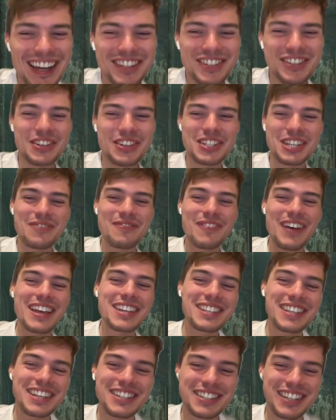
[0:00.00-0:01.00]
so she
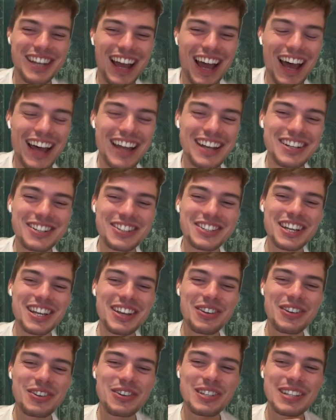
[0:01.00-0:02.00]
messaged and
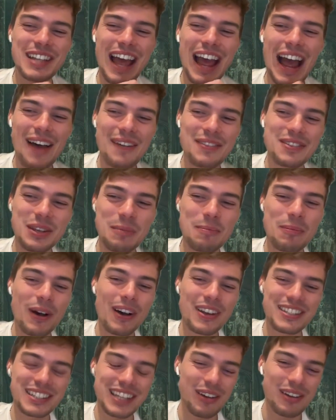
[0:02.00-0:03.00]
she just absolutely
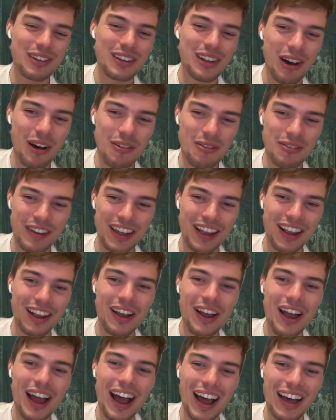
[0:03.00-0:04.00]
burst out laughing
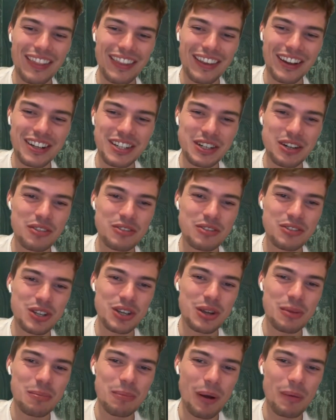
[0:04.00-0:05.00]
at the idea of
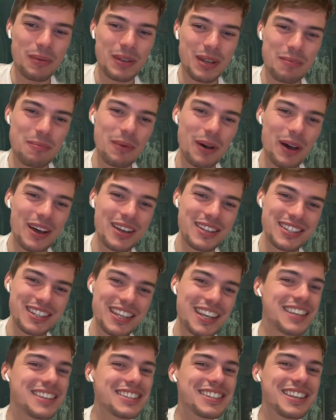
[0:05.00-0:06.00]
2 pumpkin
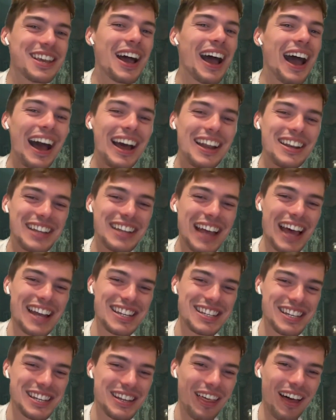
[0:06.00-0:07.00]
Percys and
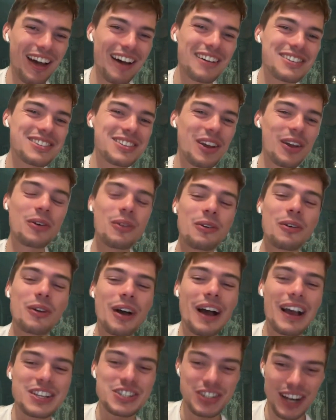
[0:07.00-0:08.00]
edited that. So
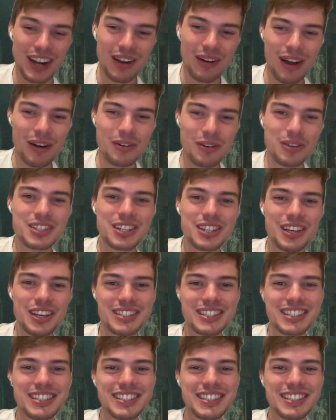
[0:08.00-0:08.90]
shout out to,